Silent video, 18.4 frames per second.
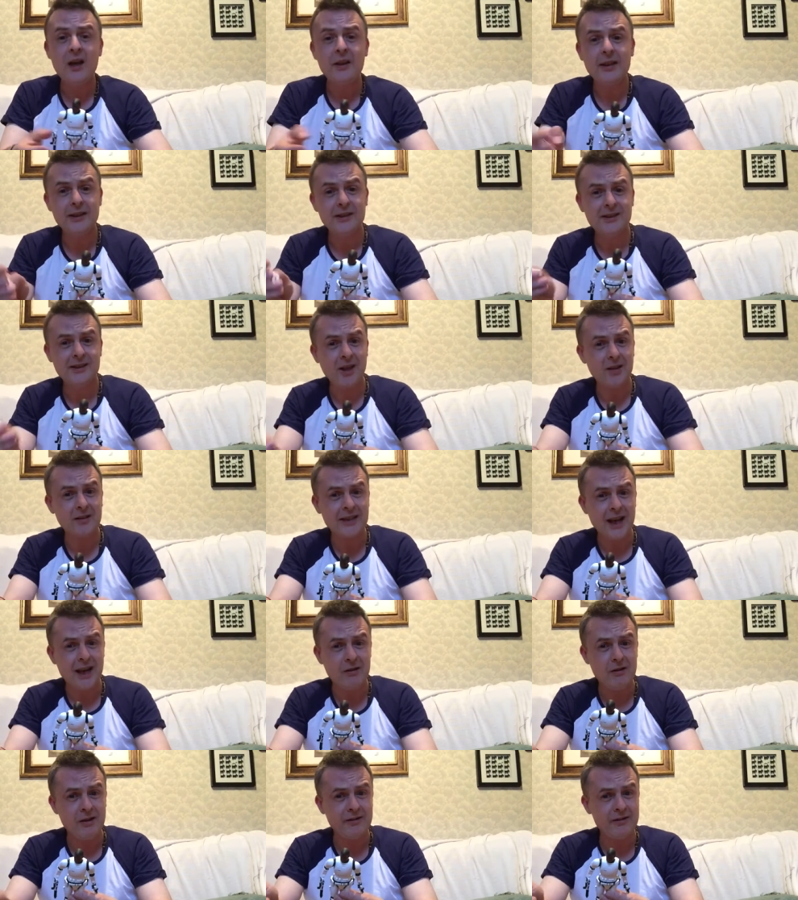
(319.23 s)
They're sold
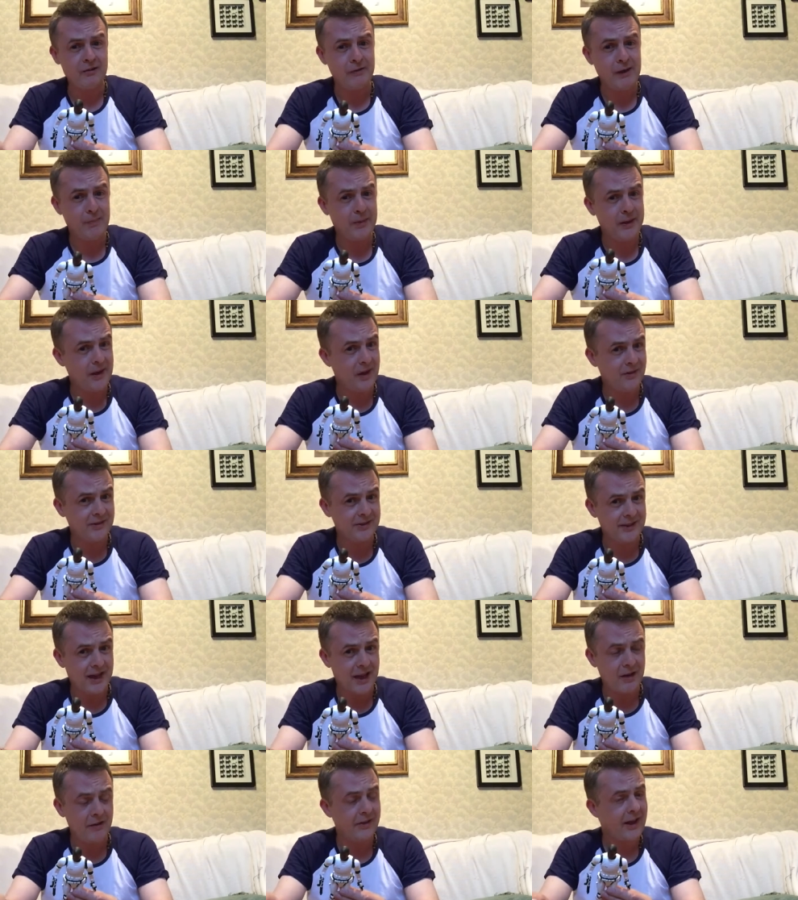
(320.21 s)
out of 3POs
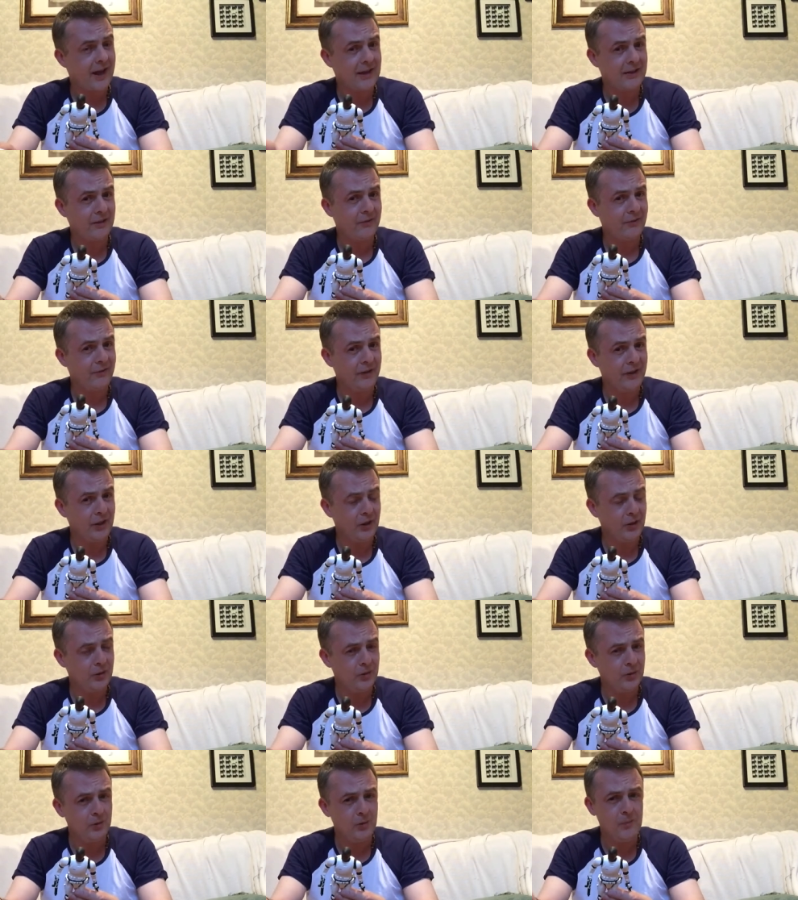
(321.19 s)
now. They had a
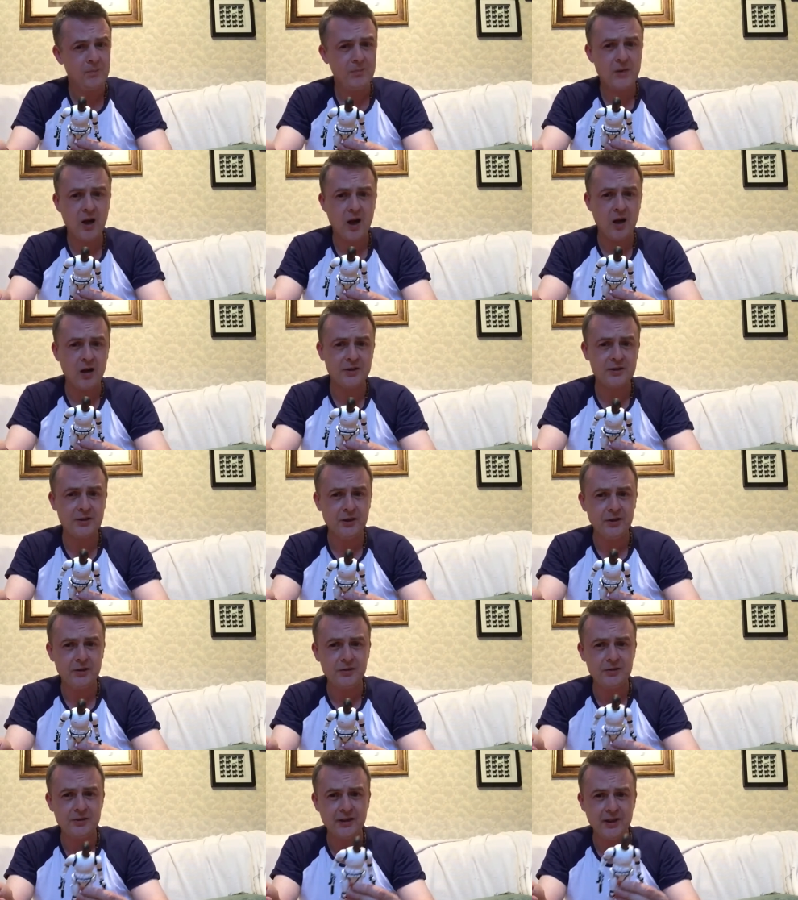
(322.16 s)
few
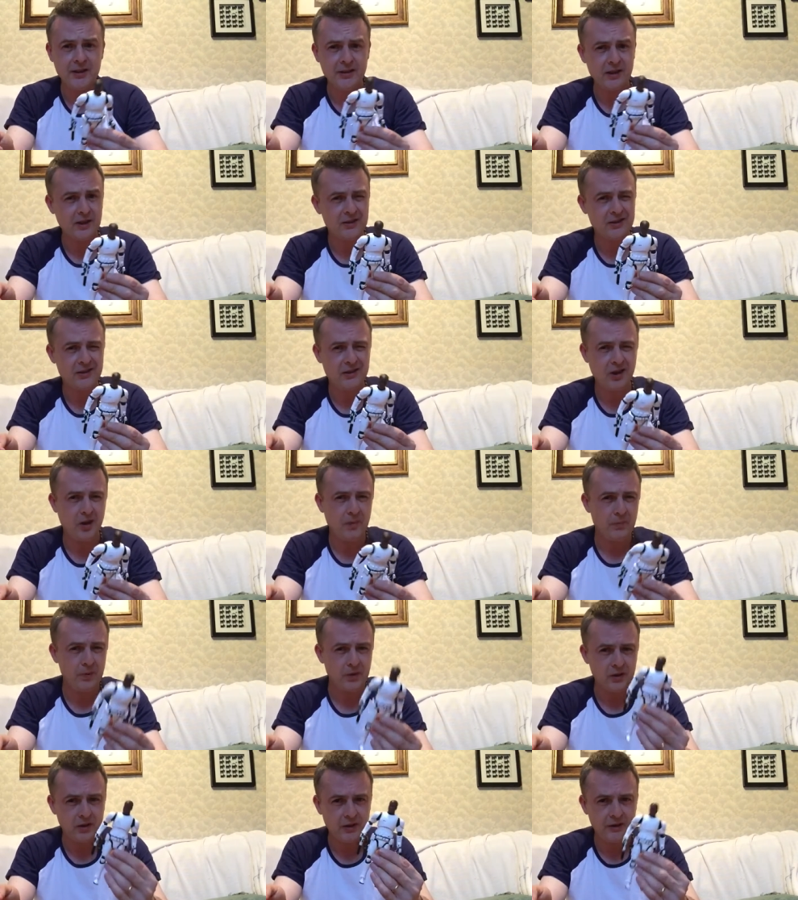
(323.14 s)
R2s and a
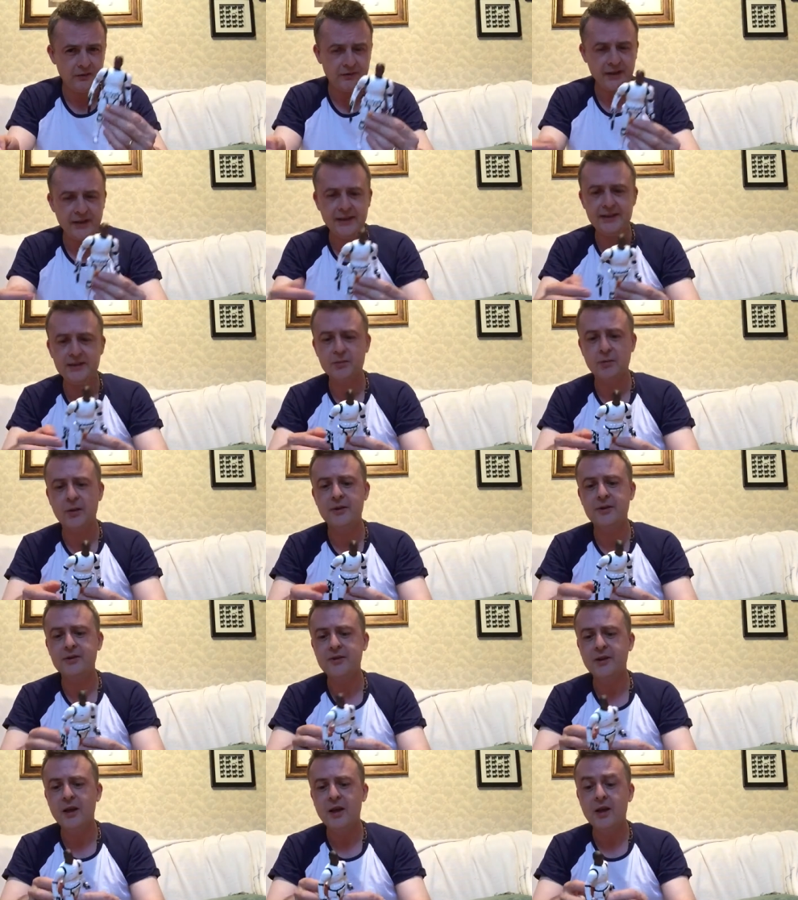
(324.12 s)
couple of these
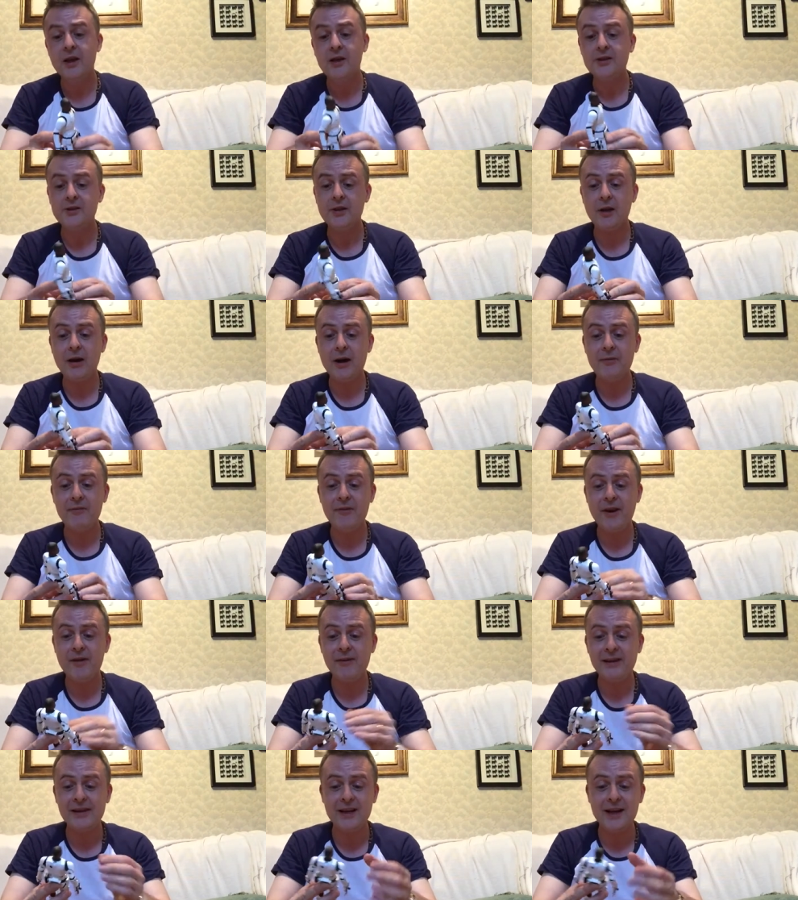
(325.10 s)
ones. So I'm
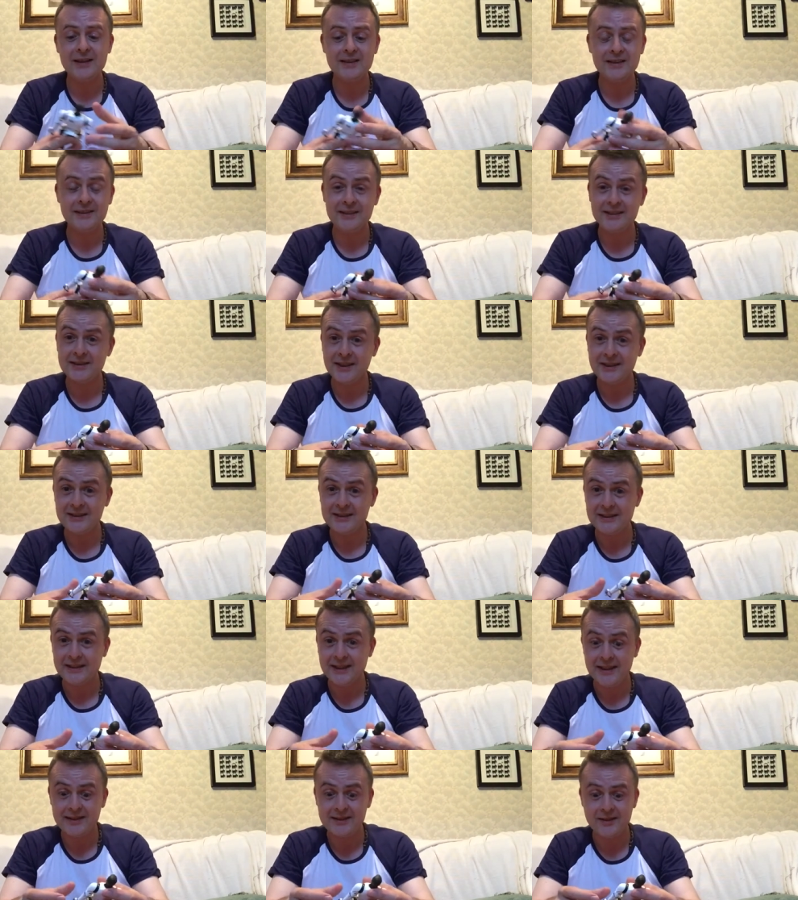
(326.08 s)
very glad I decided
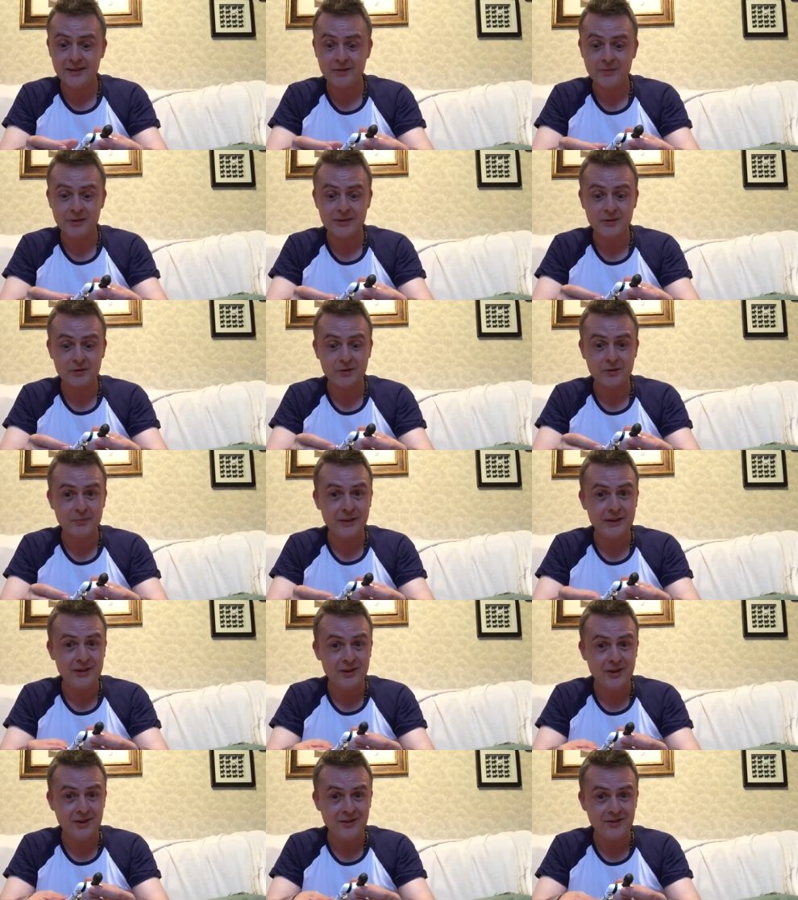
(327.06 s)
to get it. Otherwise, it would have
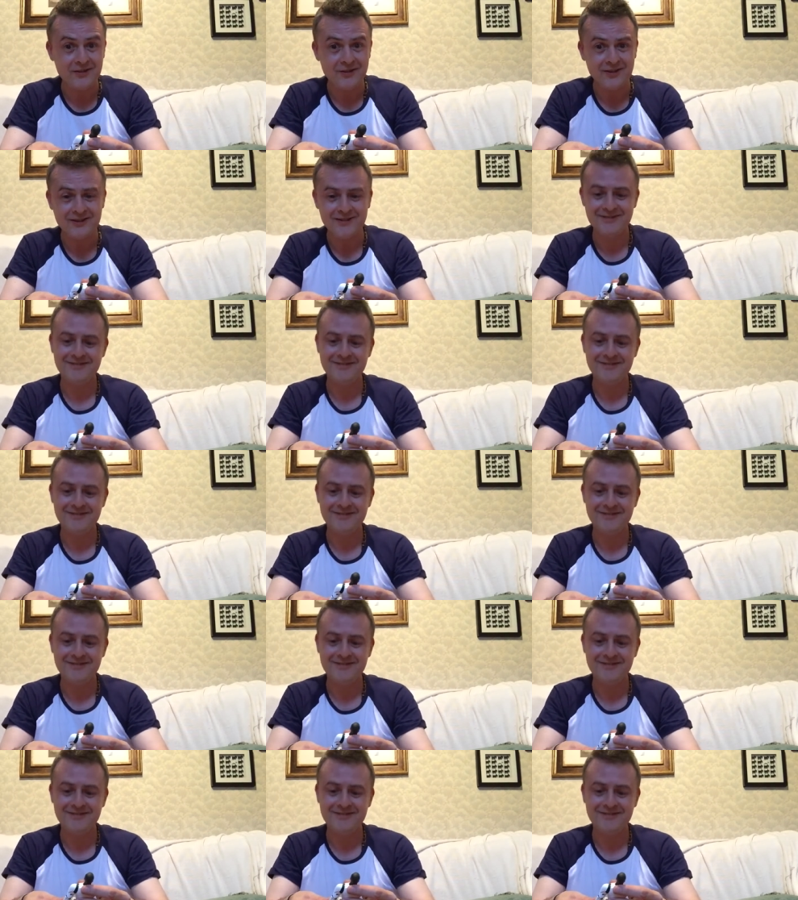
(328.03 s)
been gone.